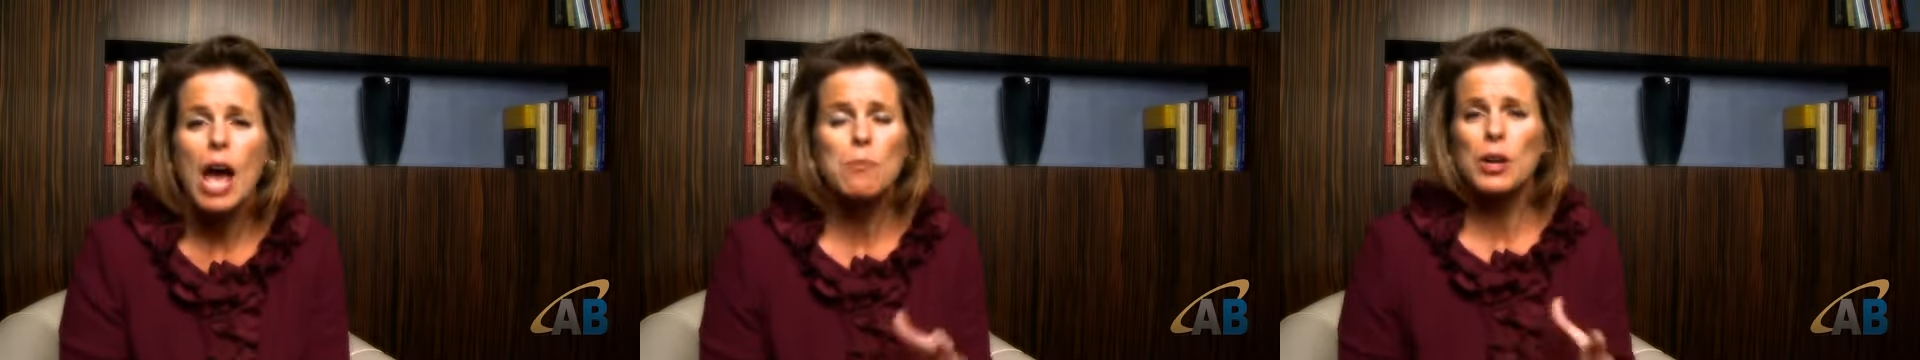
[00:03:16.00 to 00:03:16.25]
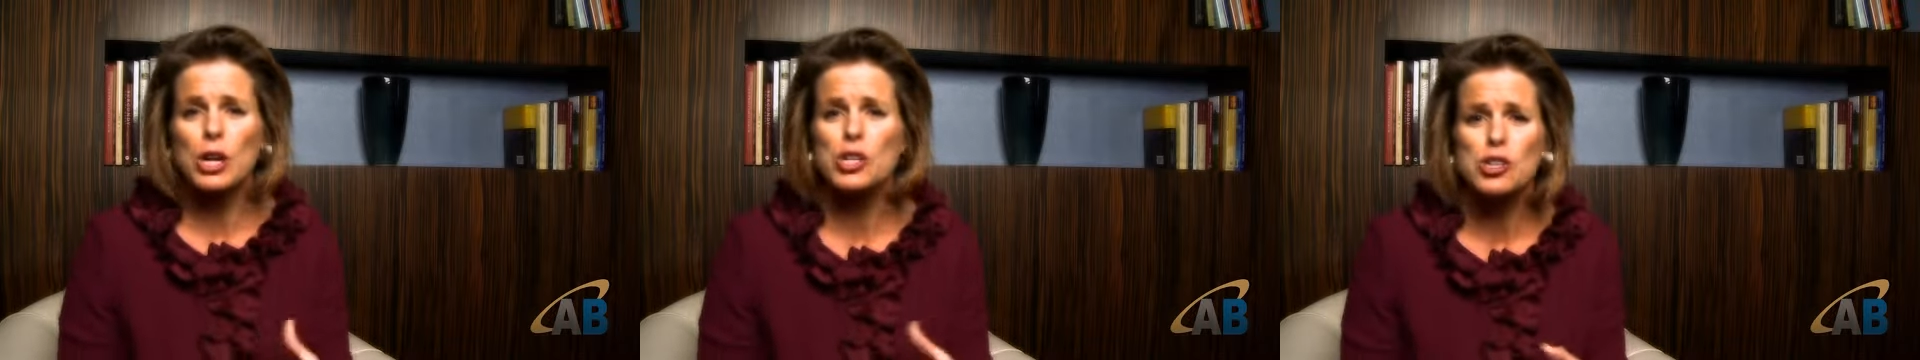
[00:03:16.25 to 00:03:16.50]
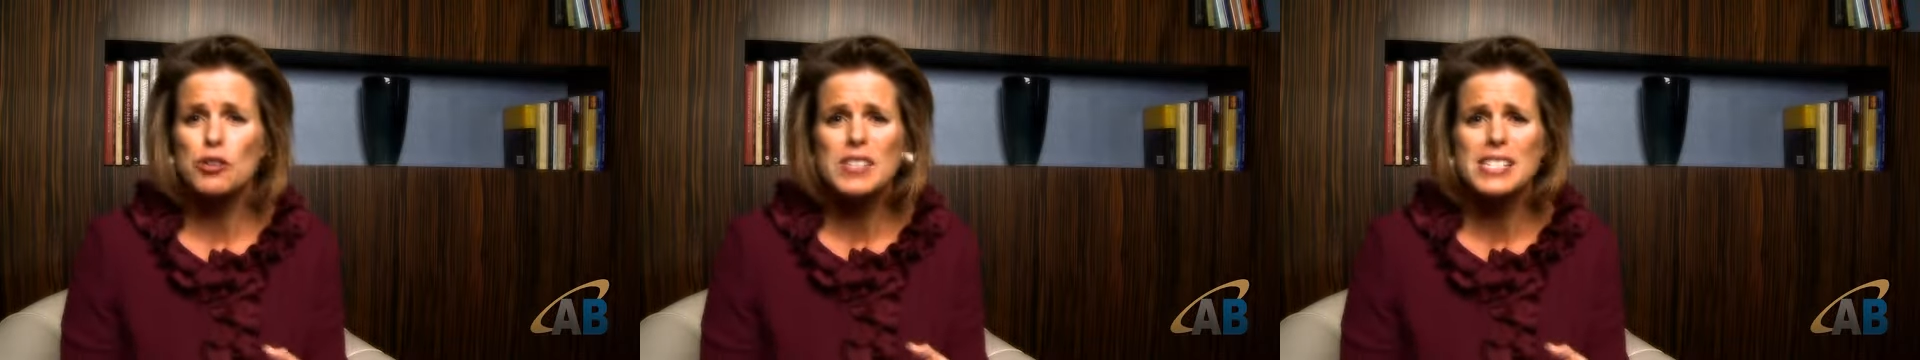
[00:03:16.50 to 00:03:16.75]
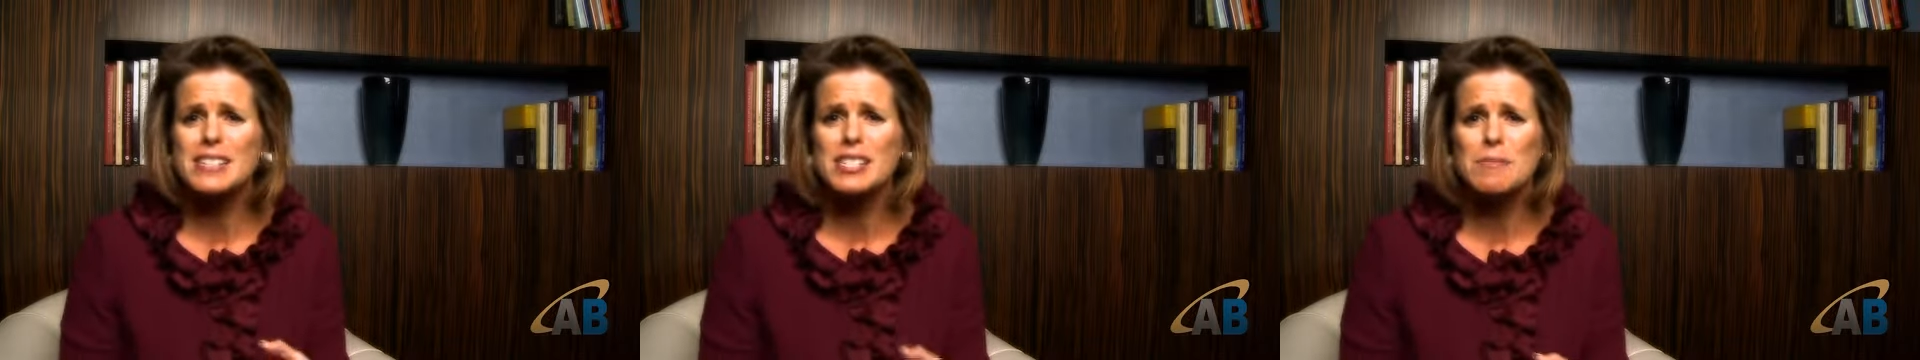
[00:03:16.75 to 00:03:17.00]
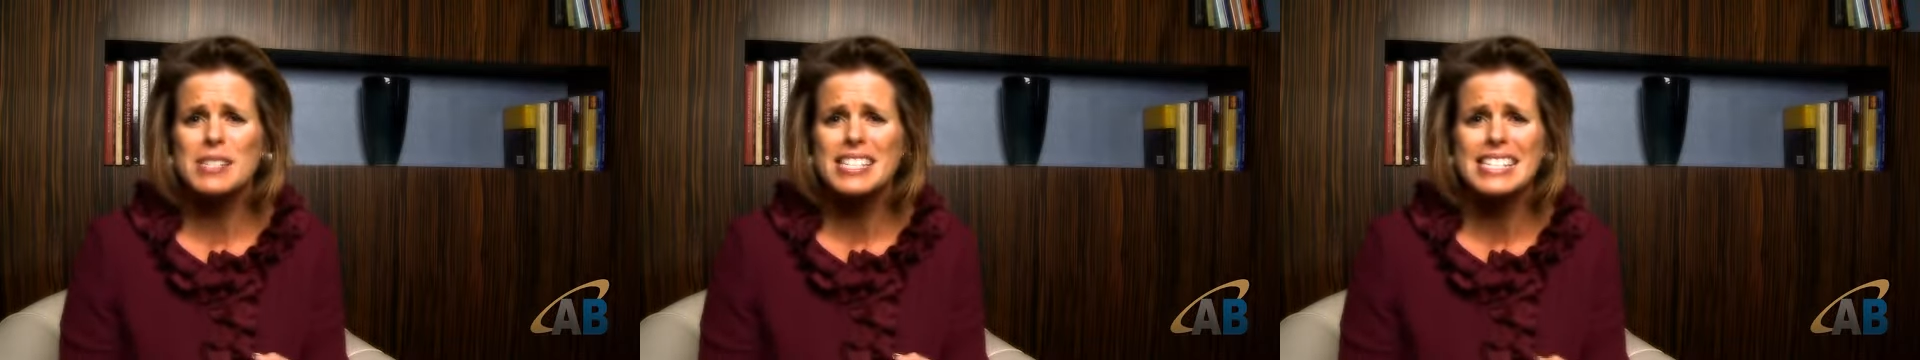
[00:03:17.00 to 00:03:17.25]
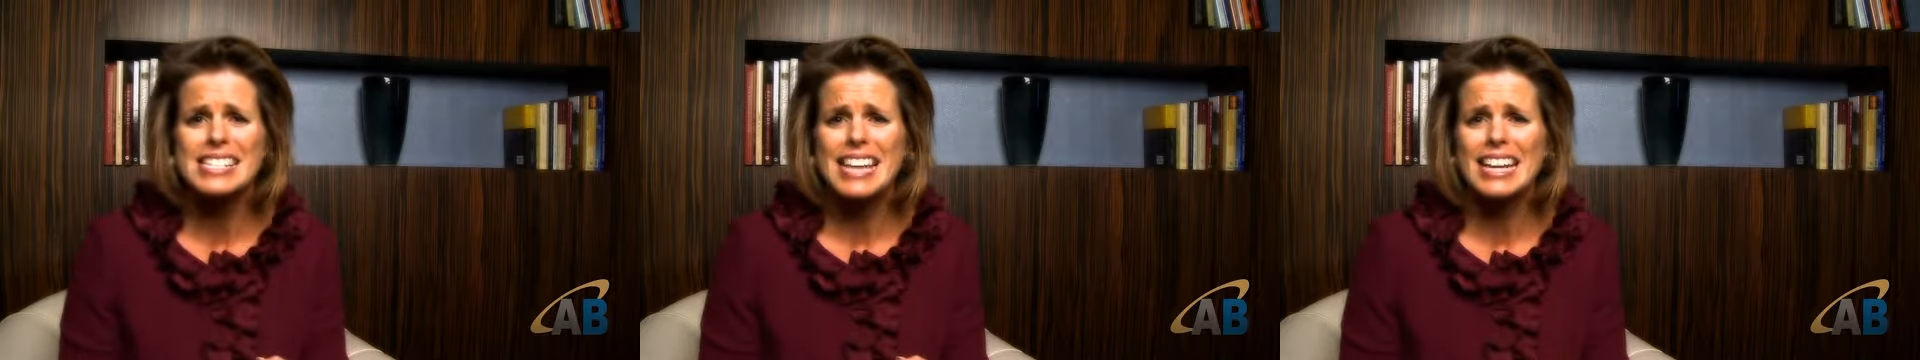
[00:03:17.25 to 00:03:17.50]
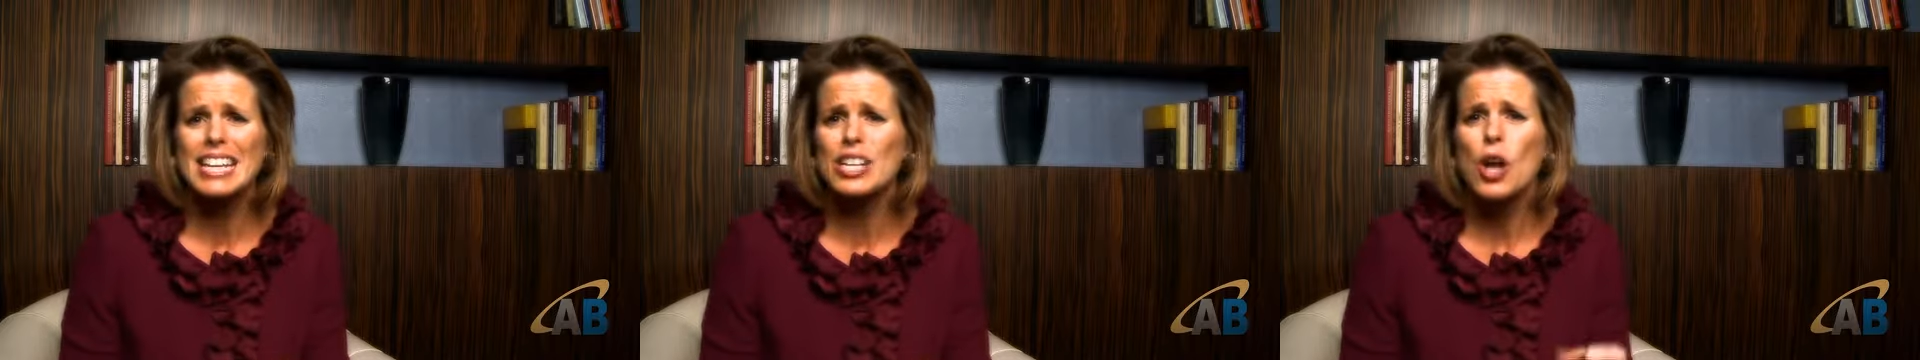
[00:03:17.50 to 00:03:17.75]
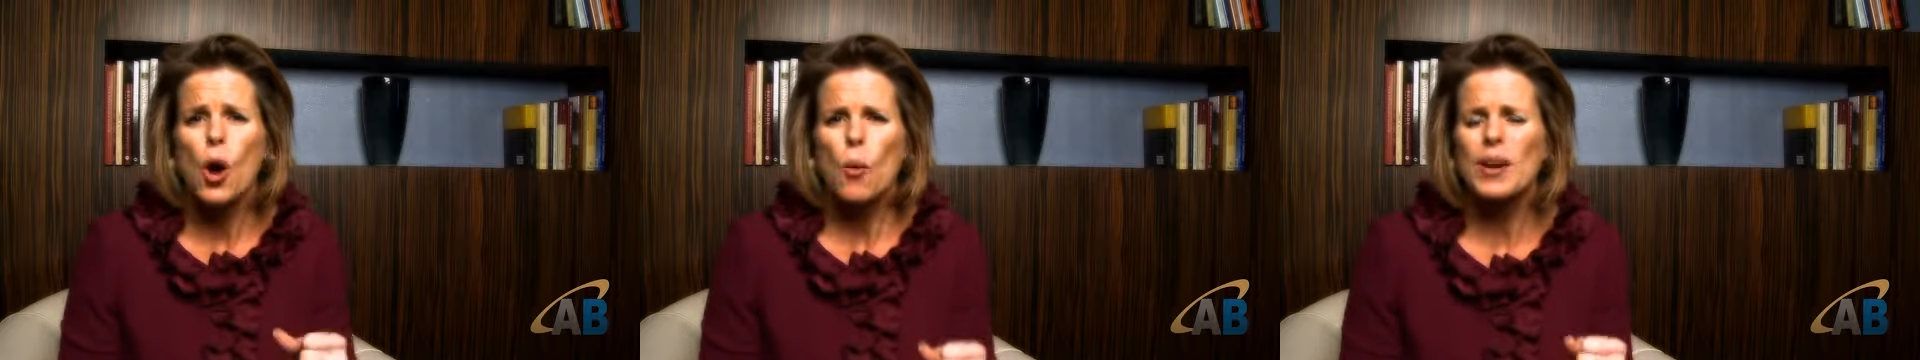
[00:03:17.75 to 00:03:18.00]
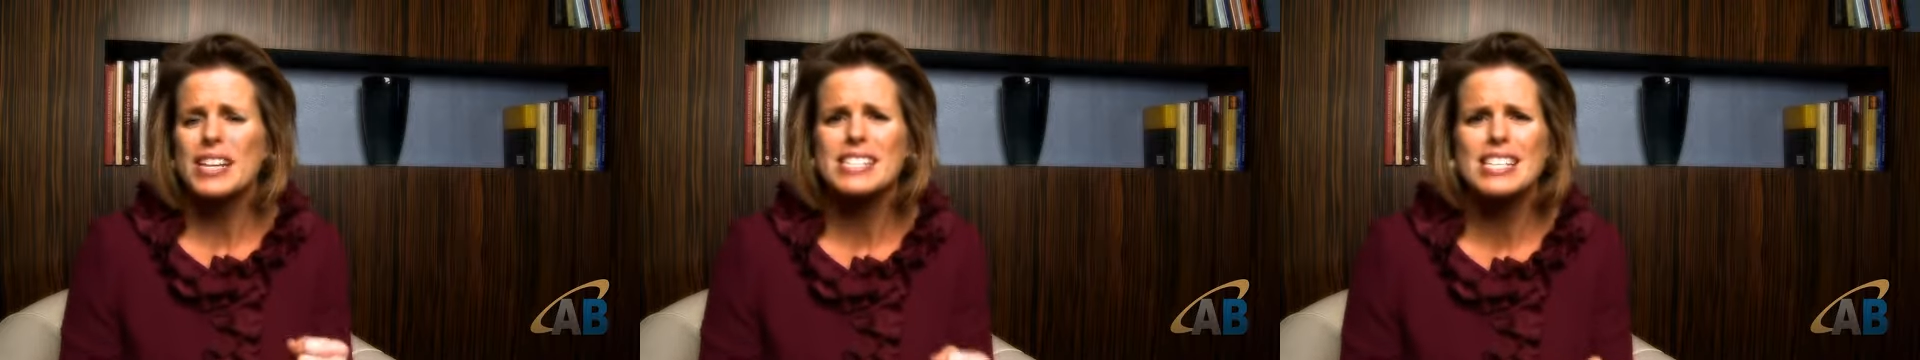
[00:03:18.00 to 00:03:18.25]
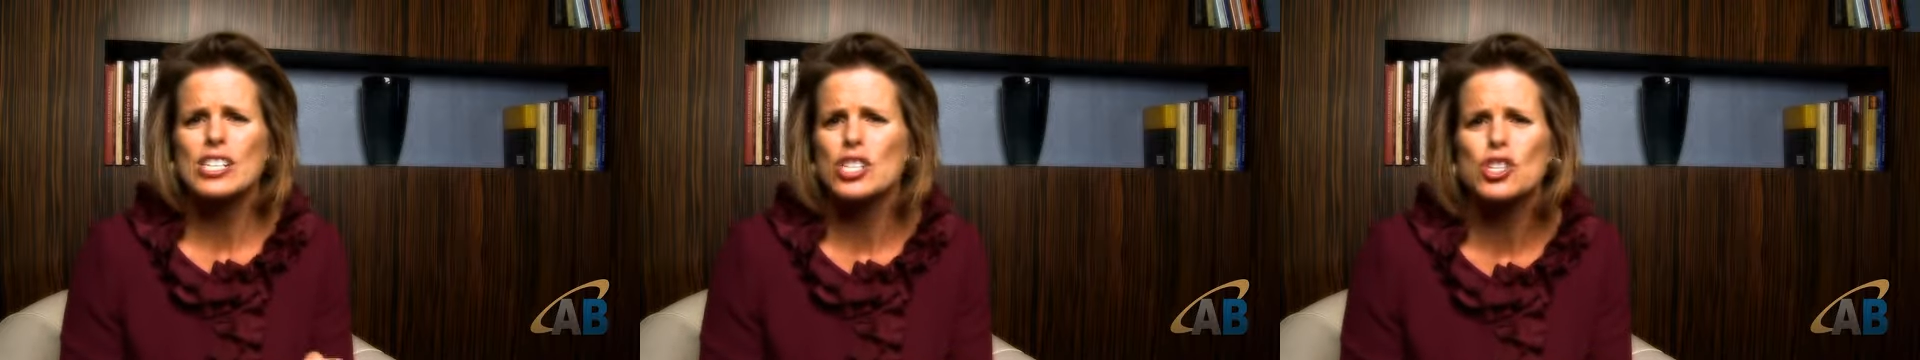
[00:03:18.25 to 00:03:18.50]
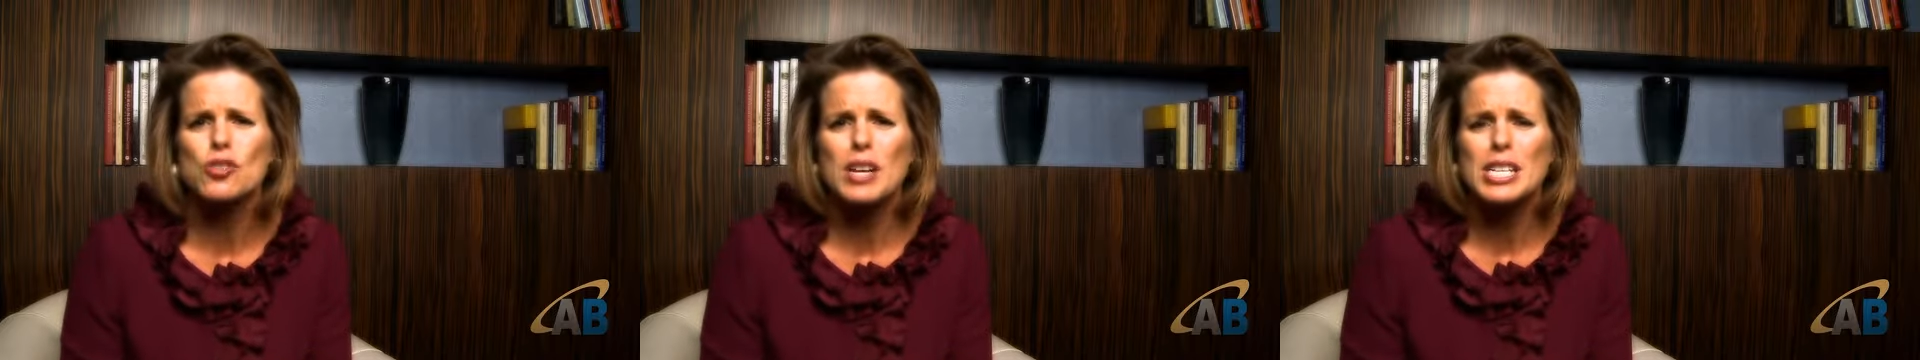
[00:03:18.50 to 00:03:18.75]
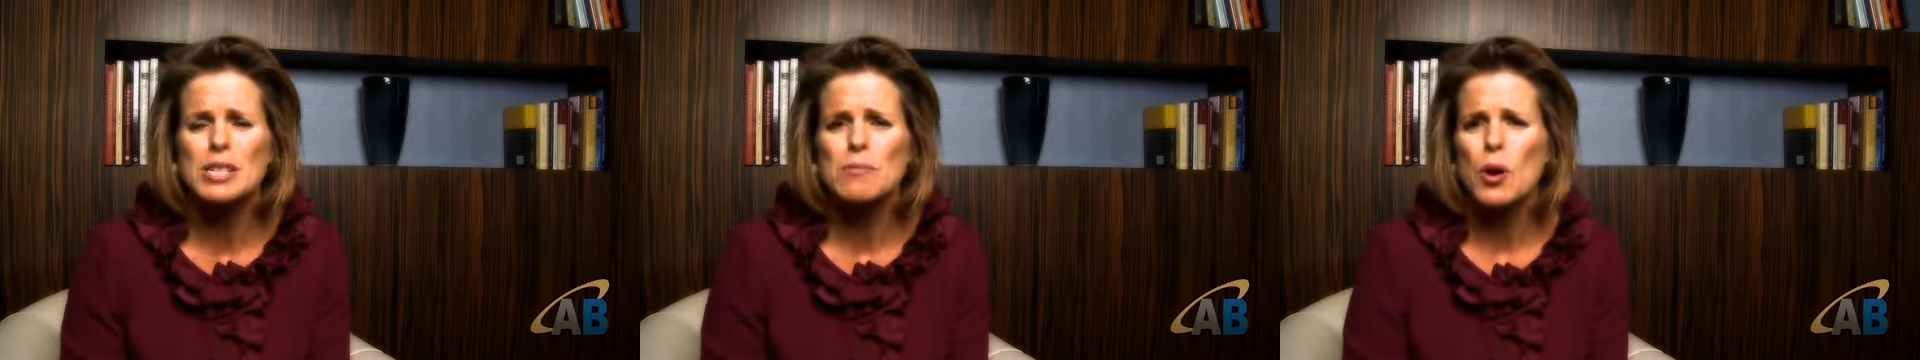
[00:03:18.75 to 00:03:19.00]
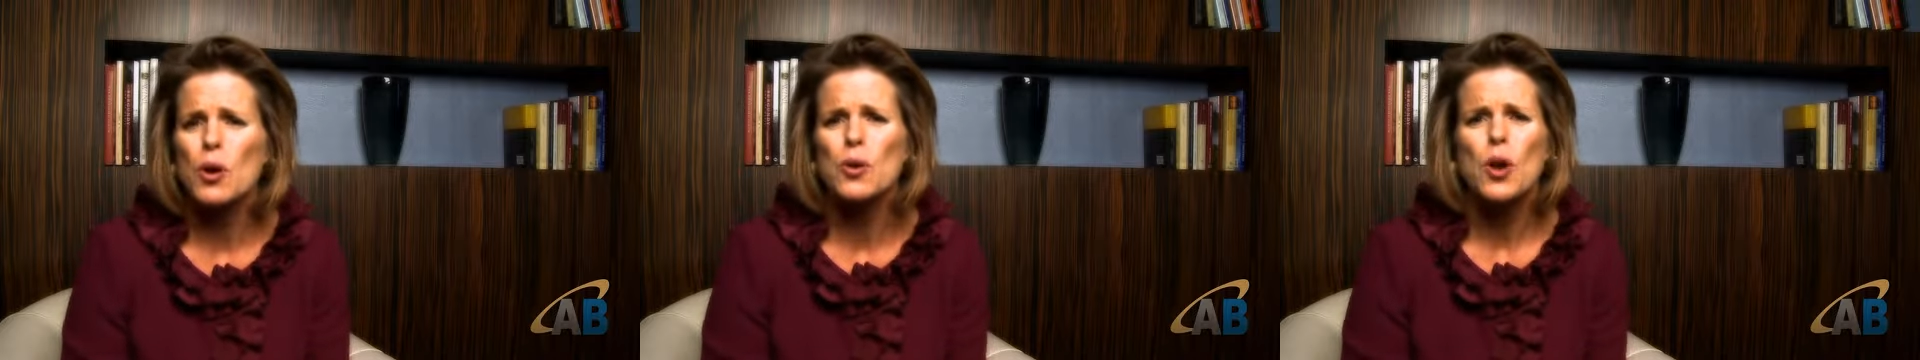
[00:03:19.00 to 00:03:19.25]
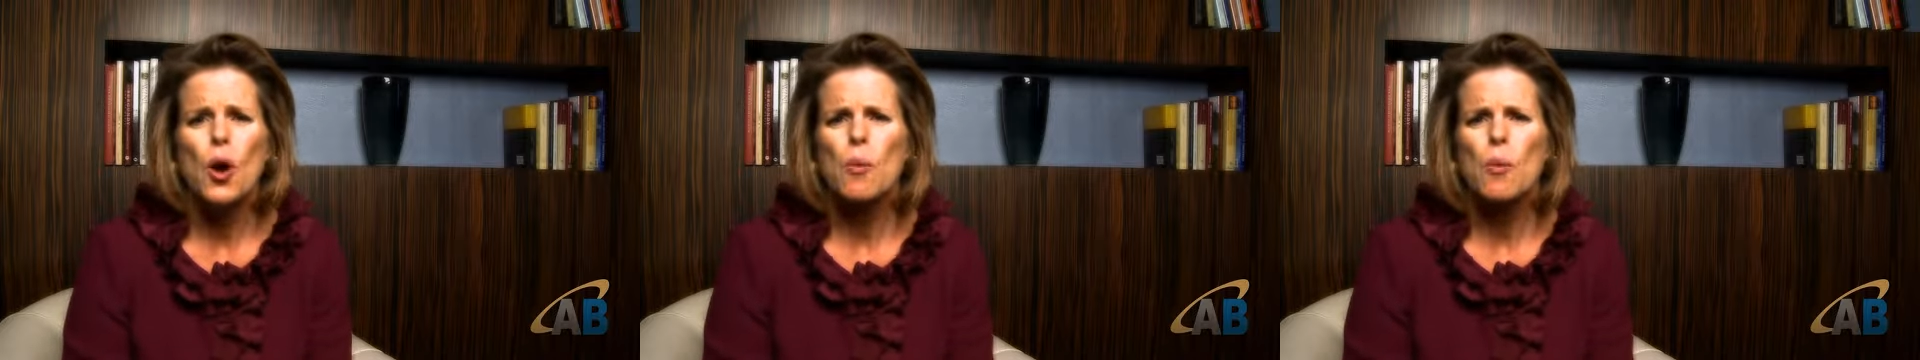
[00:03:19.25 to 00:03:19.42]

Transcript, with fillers: And when our nervous system is excited, when it's in a stress mode,